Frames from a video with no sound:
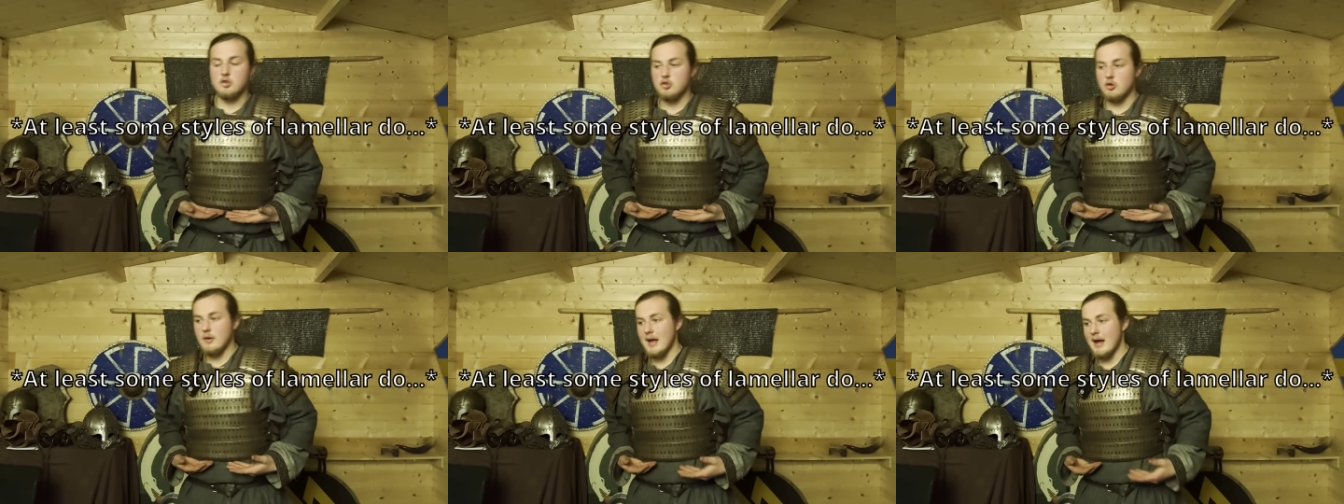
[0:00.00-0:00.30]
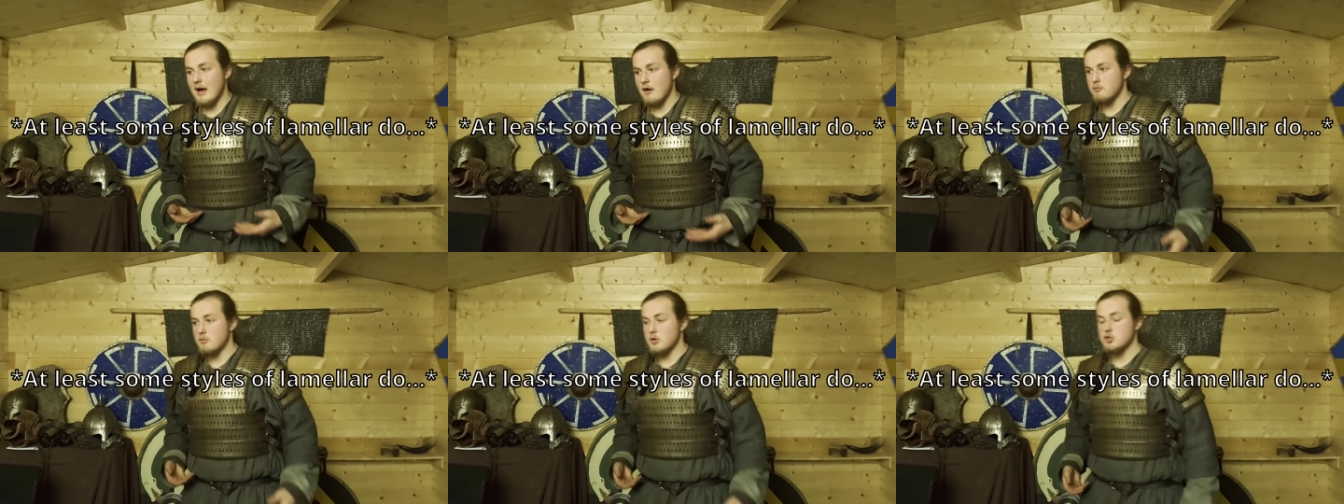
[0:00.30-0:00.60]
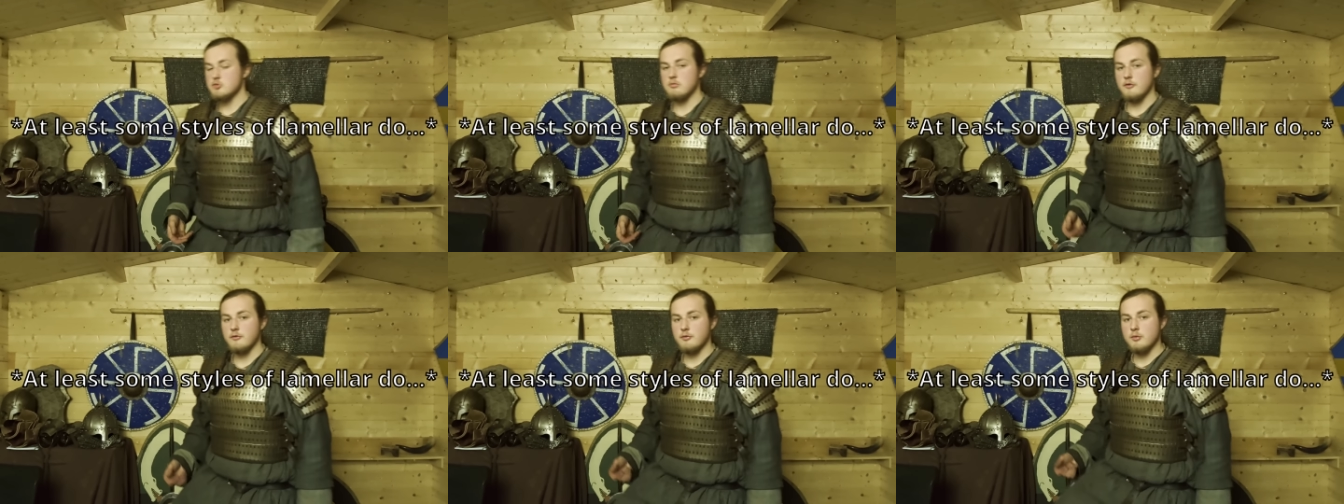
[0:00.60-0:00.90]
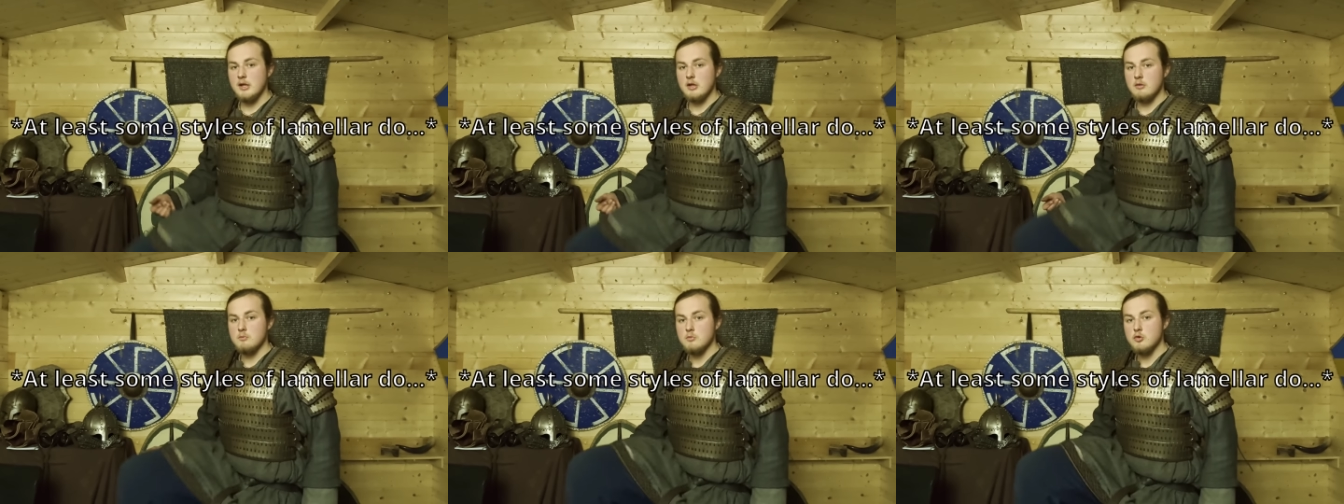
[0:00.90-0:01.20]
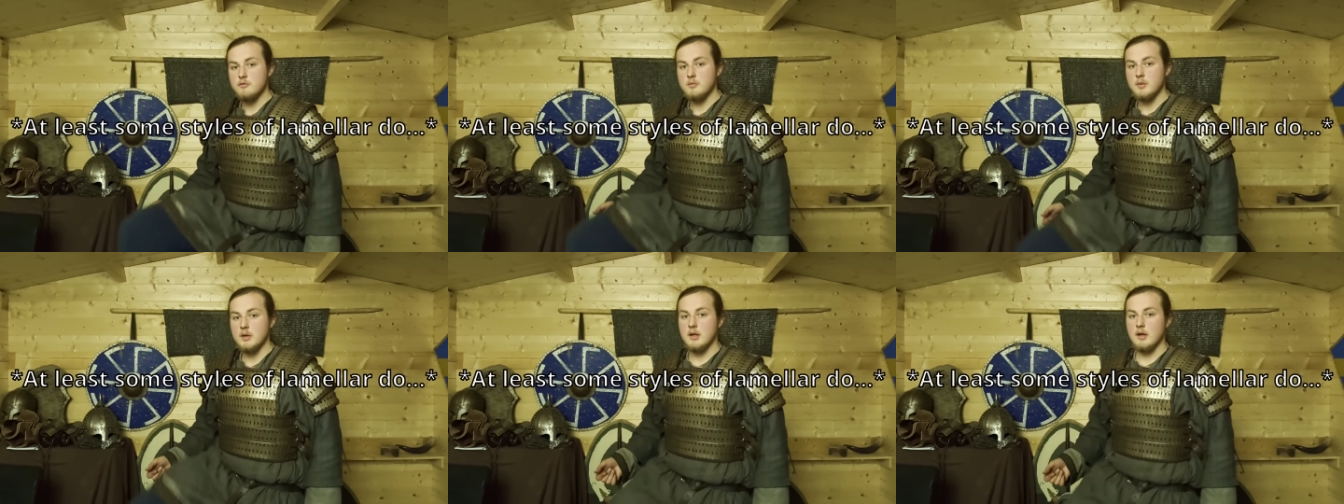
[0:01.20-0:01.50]
so you have much more free
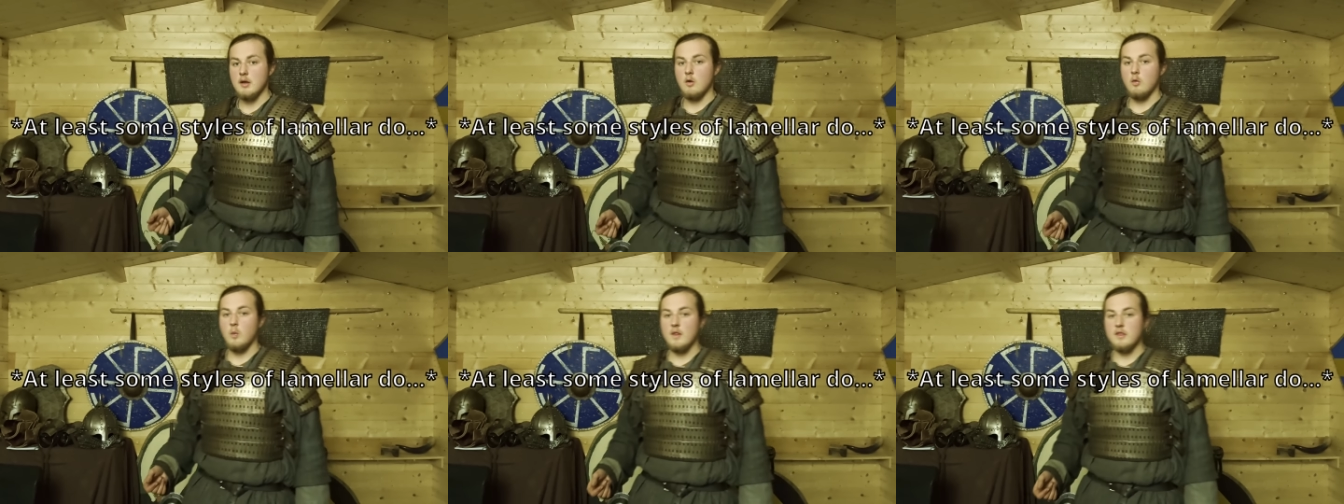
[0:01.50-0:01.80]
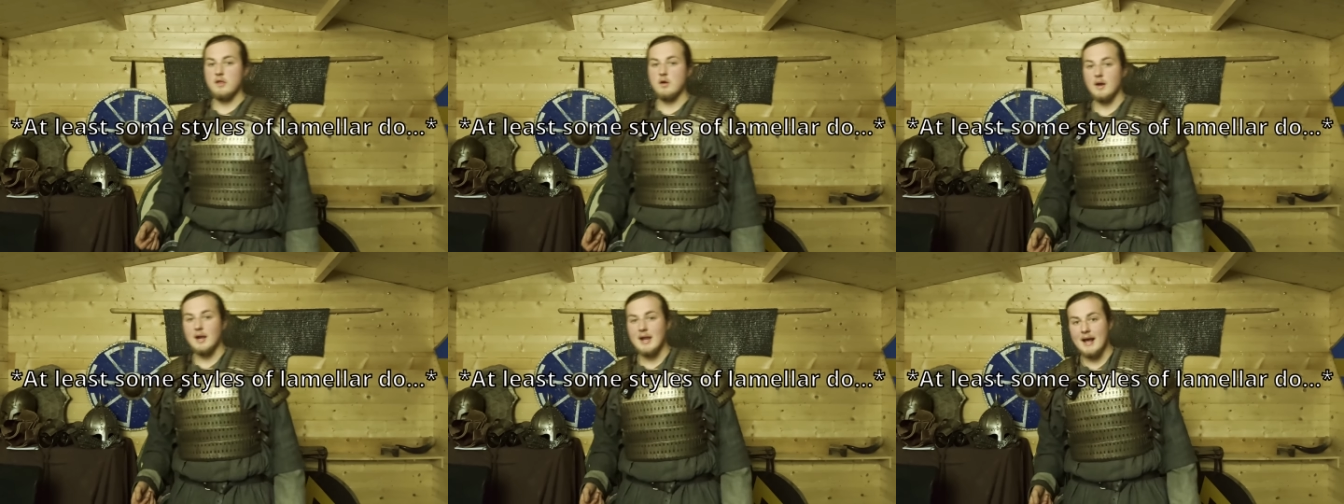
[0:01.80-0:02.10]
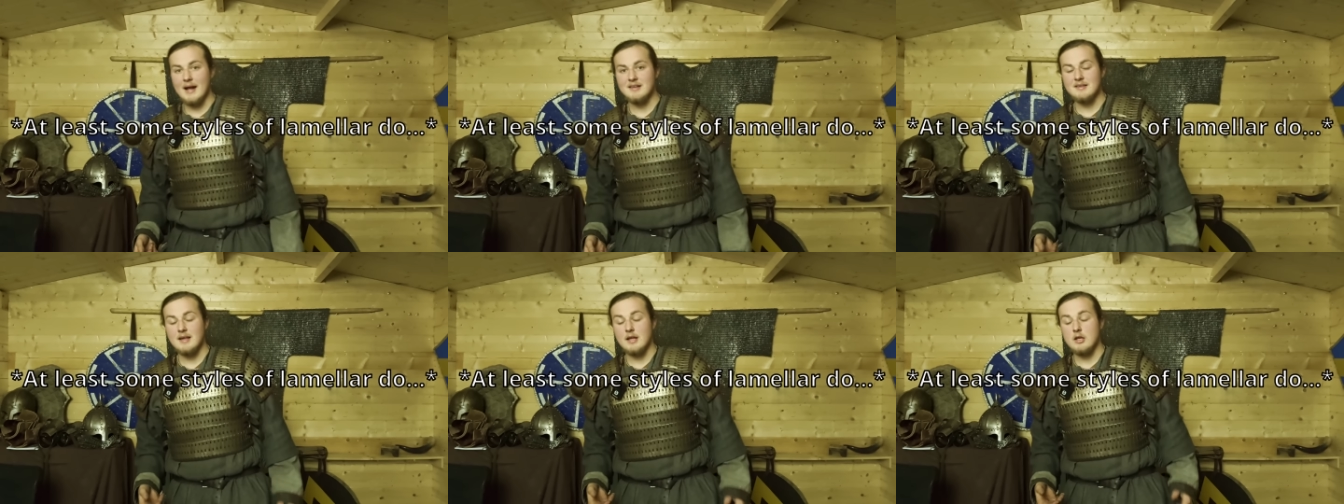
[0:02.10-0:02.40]
movement with your legs,